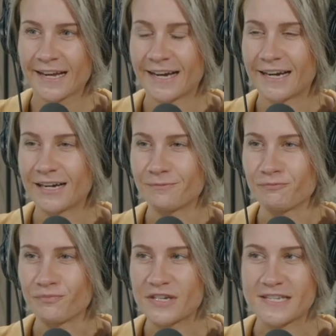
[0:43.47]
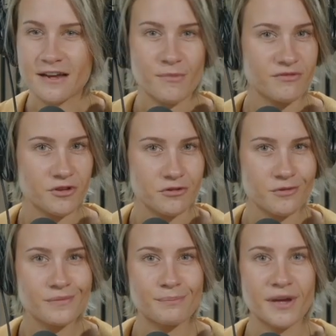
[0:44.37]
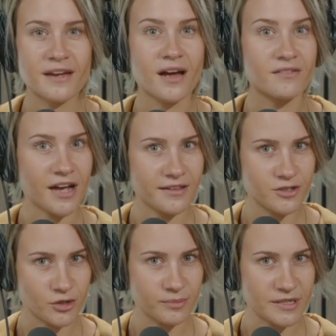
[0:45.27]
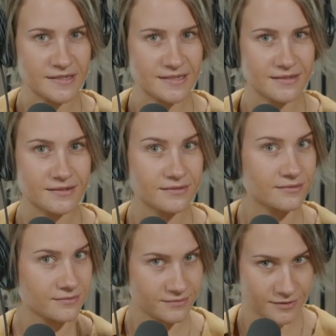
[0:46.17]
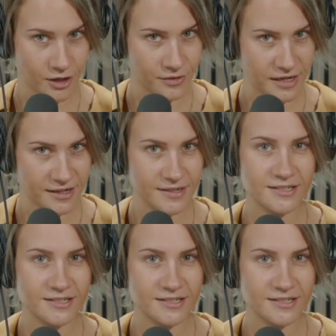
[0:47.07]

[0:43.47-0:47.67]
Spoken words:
some of you may have had treatments already.